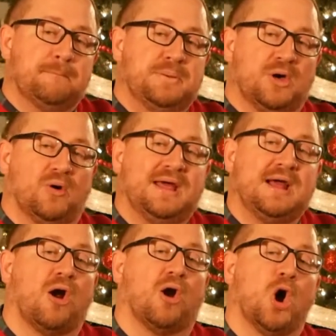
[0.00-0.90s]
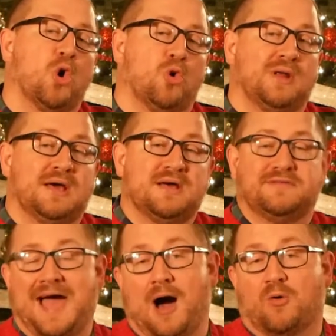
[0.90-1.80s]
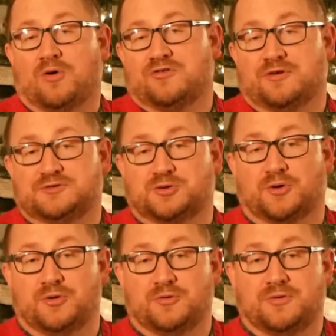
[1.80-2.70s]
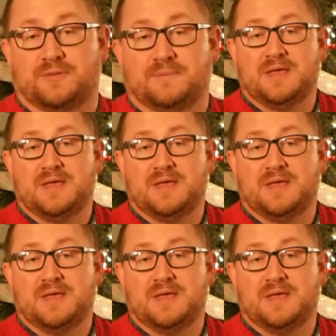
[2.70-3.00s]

building our own towers of truth.